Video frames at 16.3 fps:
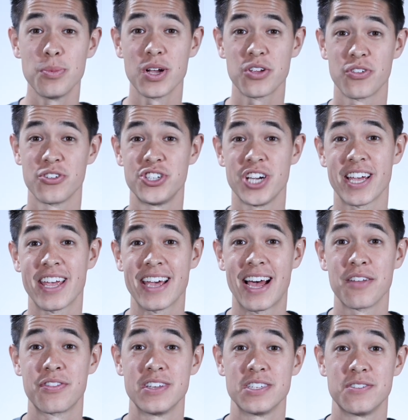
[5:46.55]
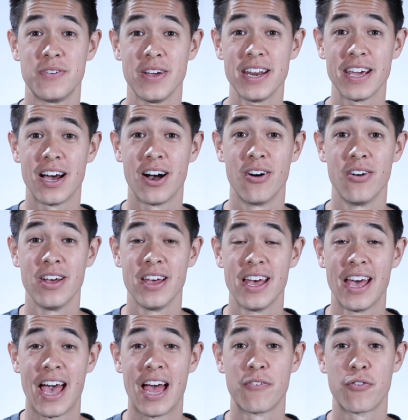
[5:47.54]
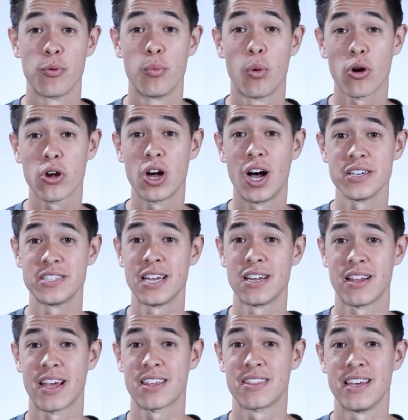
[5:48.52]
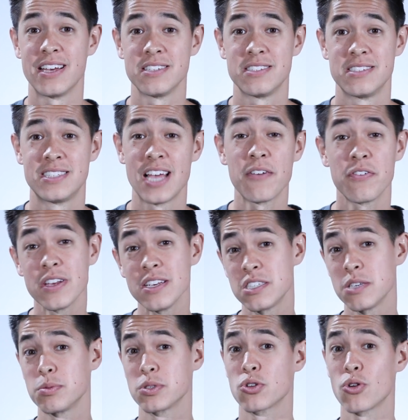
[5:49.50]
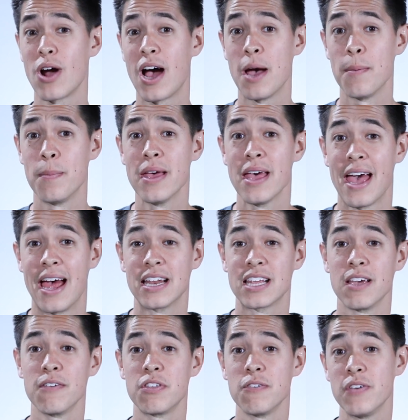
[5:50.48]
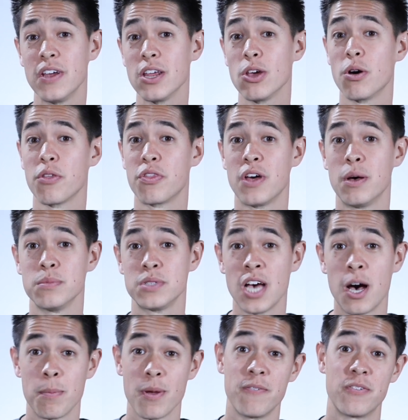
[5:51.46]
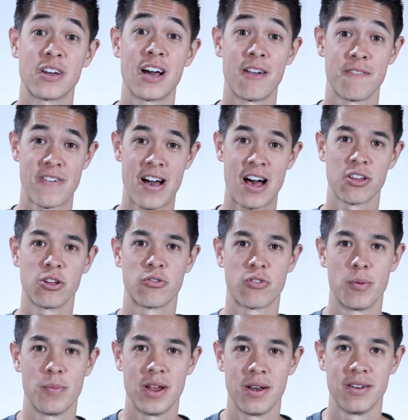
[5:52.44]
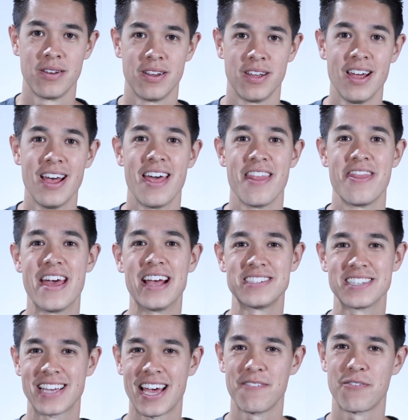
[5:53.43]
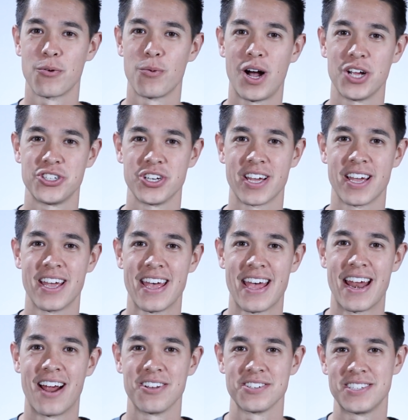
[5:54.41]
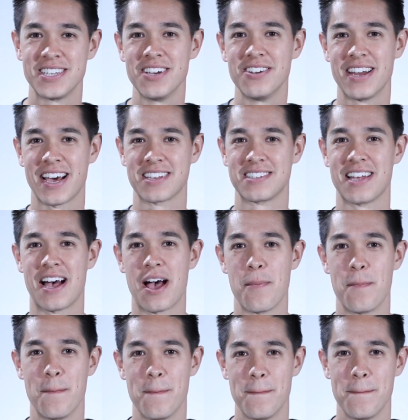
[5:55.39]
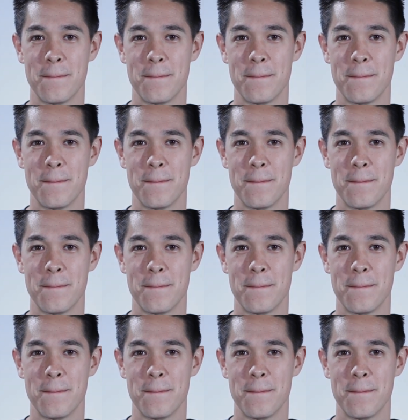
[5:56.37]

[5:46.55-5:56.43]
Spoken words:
so much for checking out this video. And for more content like this, definitely subscribe and give the video a thumbs up if you got value from it. Thanks again for watching, and I'll see you next time.